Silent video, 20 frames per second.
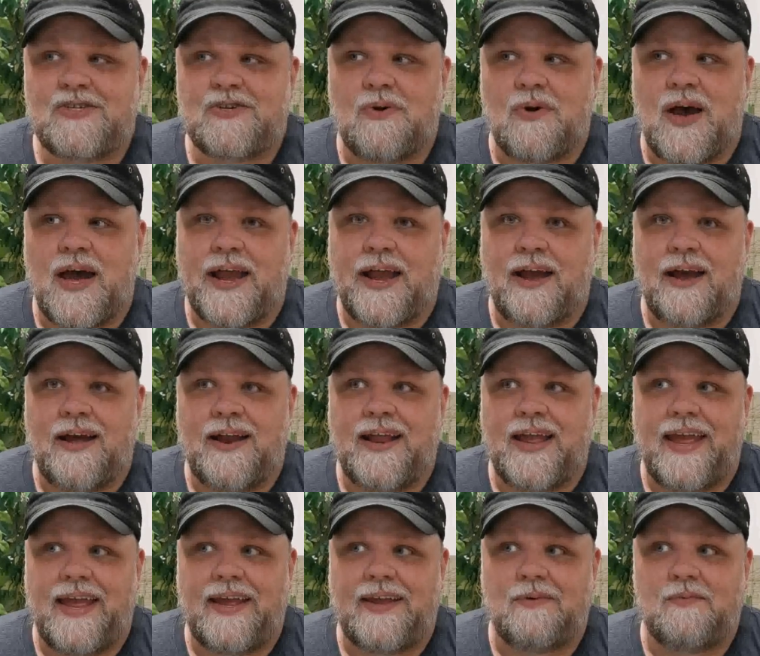So I
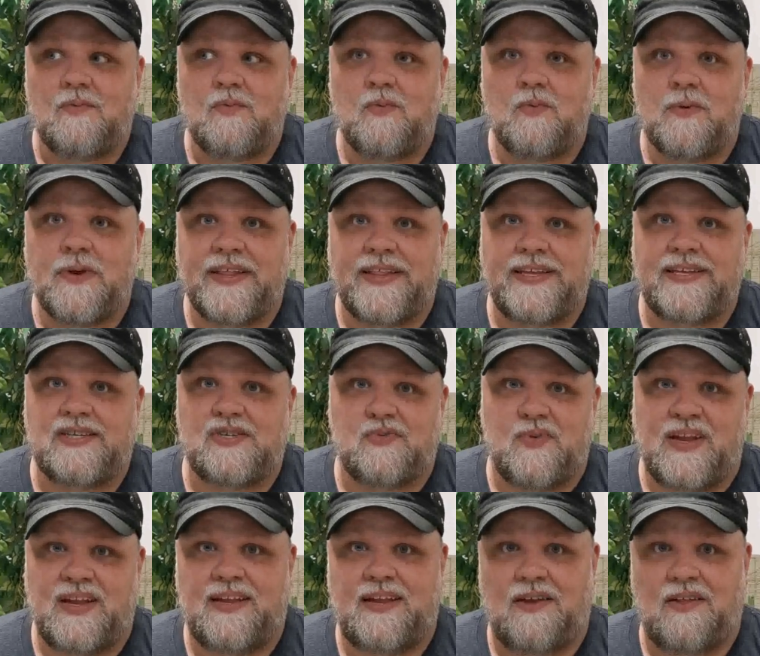got a really
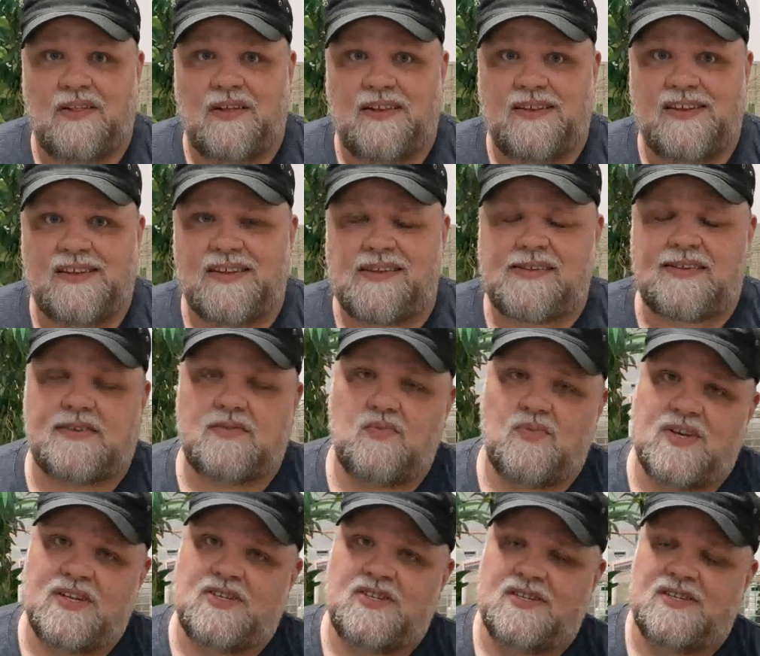sweet deal on this,
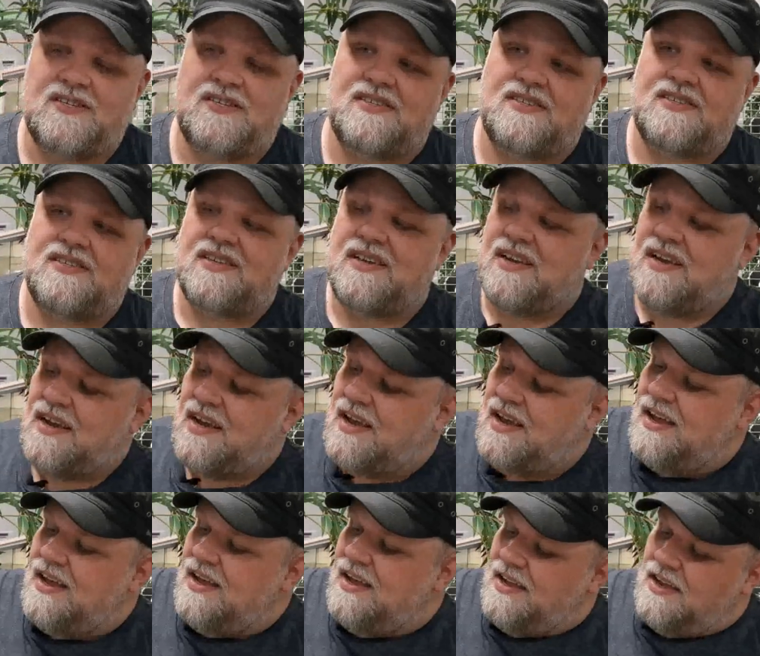which is,
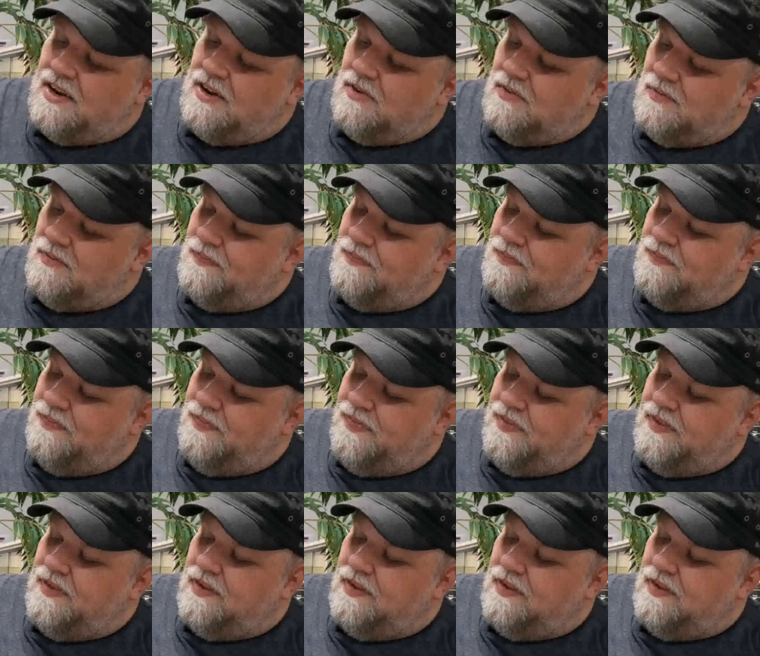you know,